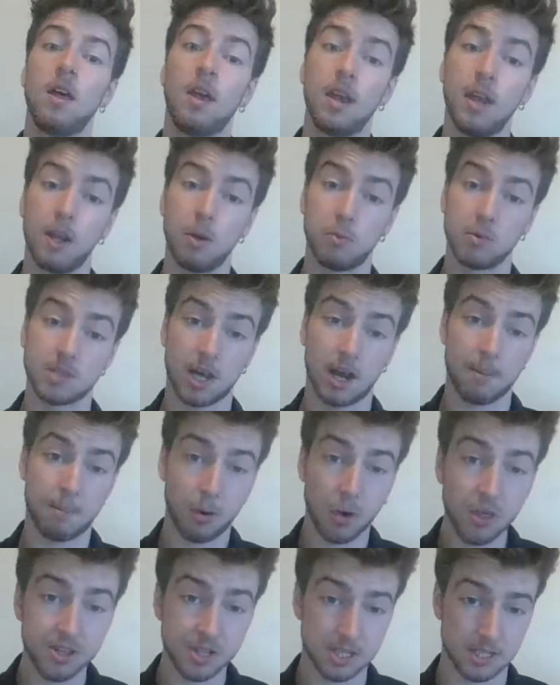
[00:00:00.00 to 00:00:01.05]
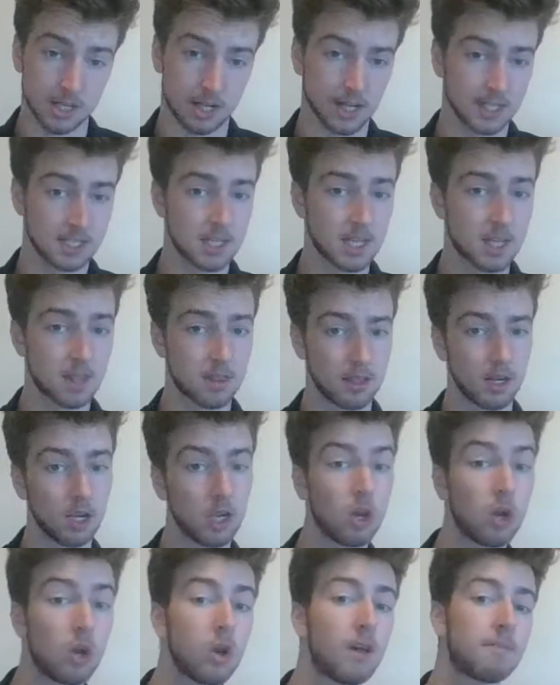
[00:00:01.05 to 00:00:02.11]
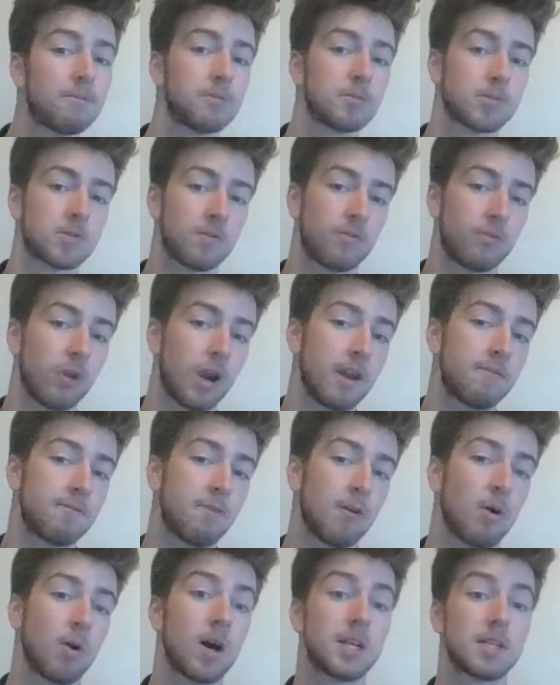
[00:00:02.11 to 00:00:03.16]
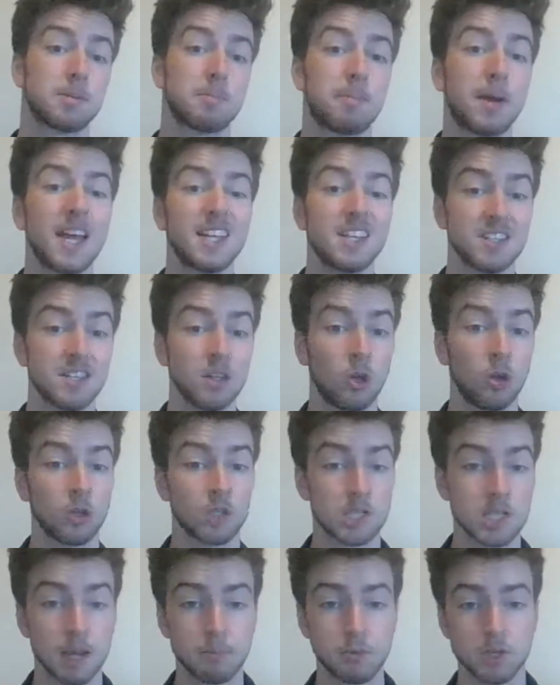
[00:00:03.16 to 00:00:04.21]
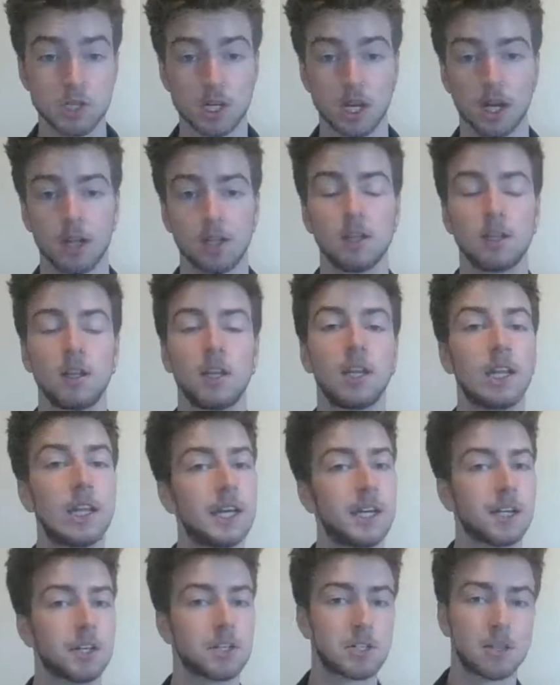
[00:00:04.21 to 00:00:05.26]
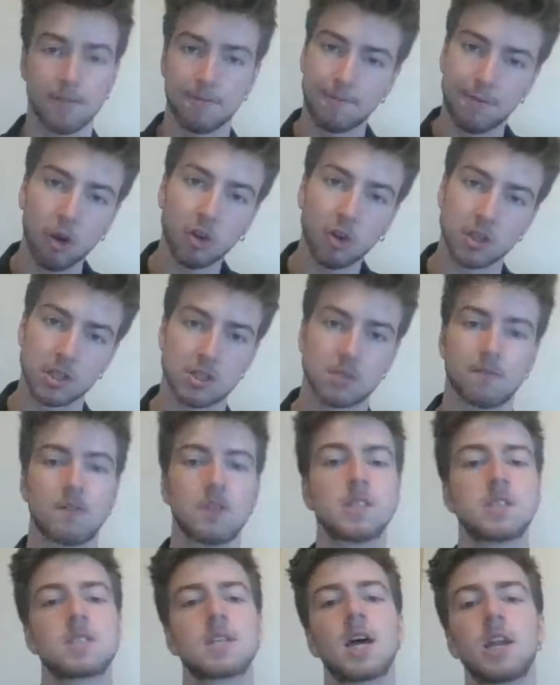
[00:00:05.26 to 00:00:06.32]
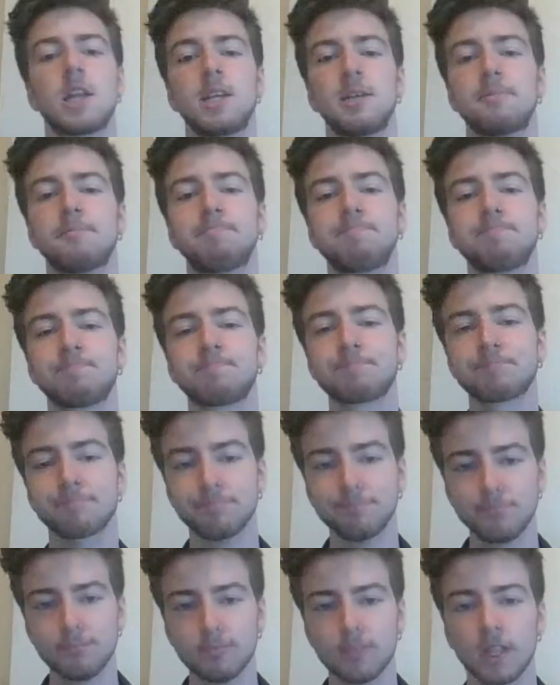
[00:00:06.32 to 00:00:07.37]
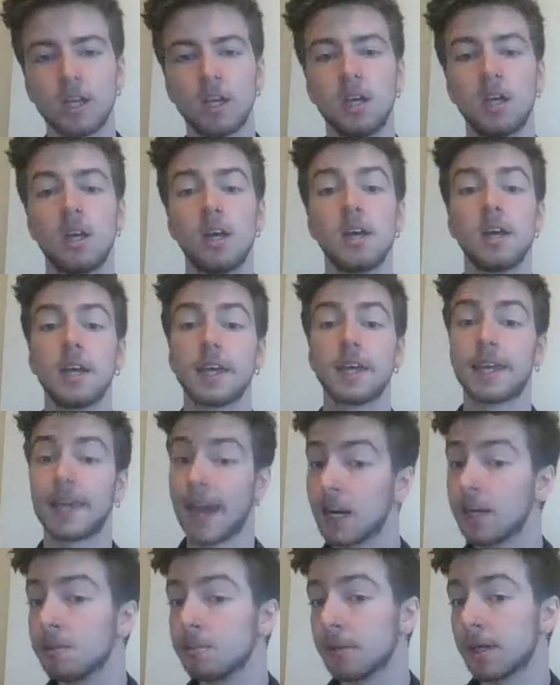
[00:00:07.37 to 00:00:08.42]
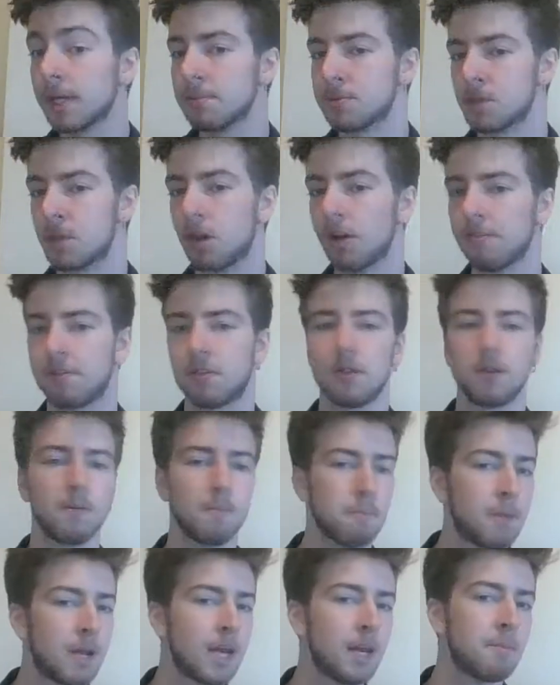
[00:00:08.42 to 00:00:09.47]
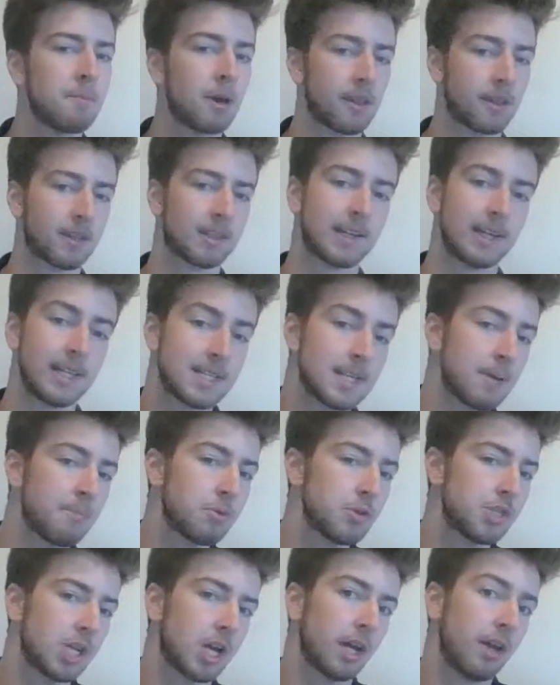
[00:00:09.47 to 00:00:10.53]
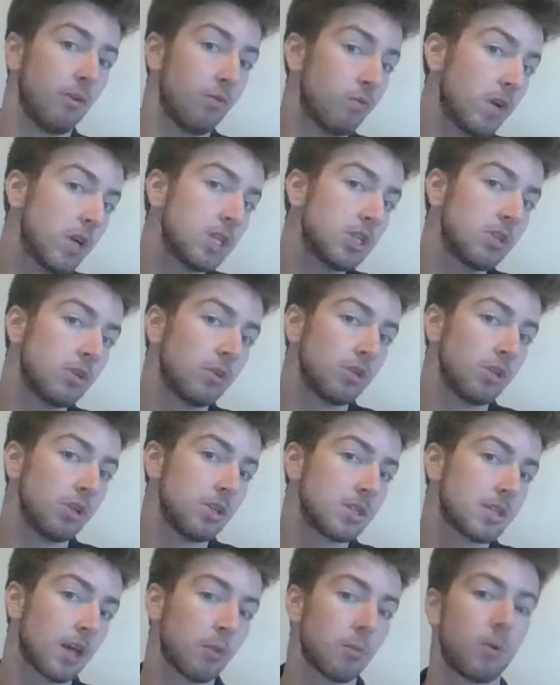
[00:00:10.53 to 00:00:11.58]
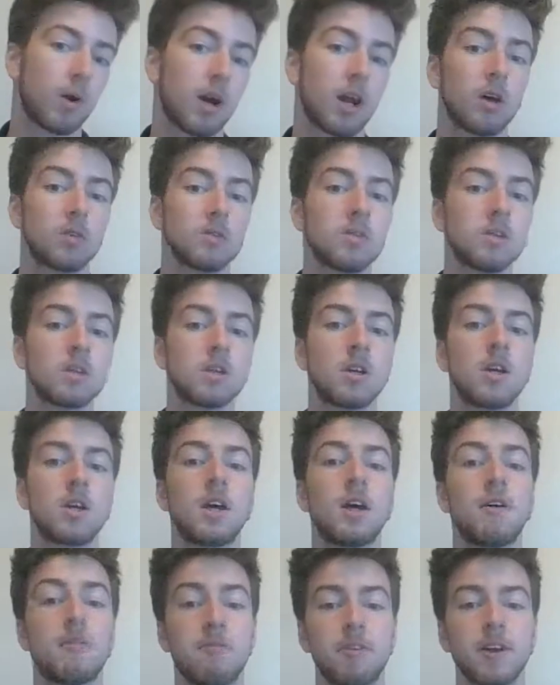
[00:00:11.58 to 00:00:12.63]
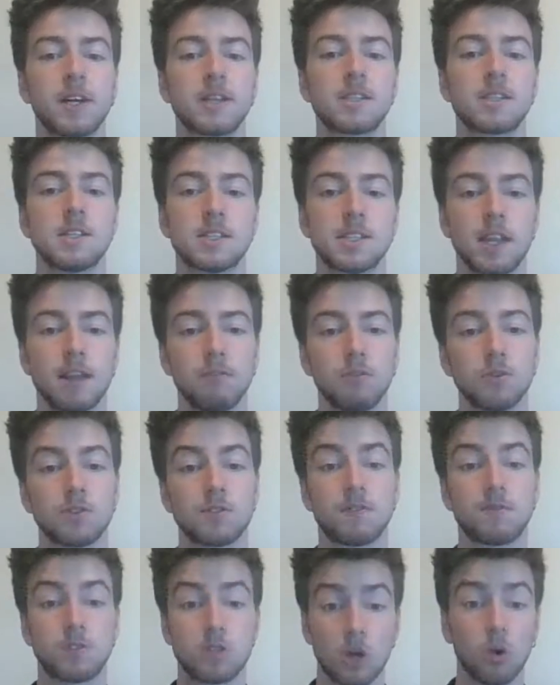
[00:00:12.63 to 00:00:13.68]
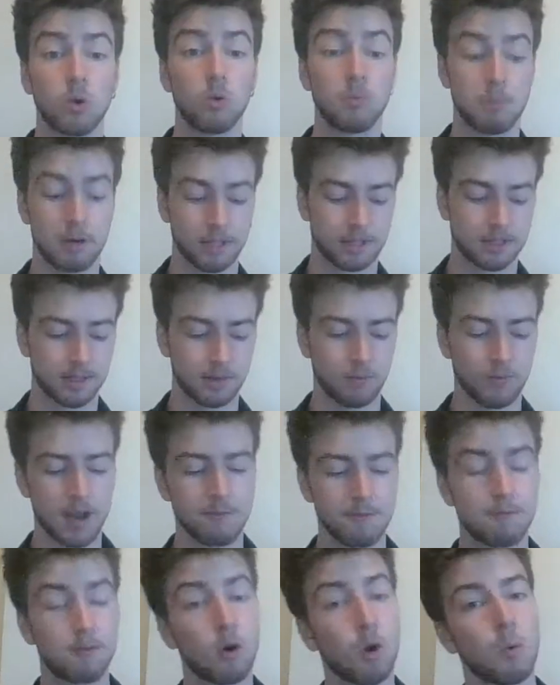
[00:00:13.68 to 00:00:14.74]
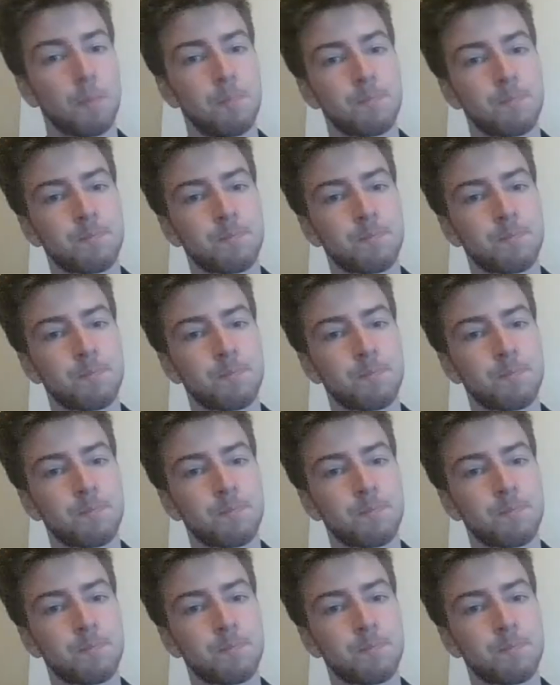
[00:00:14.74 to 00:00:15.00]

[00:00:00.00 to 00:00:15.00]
It was hypothesized that low levels of rainfall are dependent on temperature, leading to the focus of the study. Can it be observed that mean monthly temperature in regional New South Wales affects its levels of total monthly rainfall?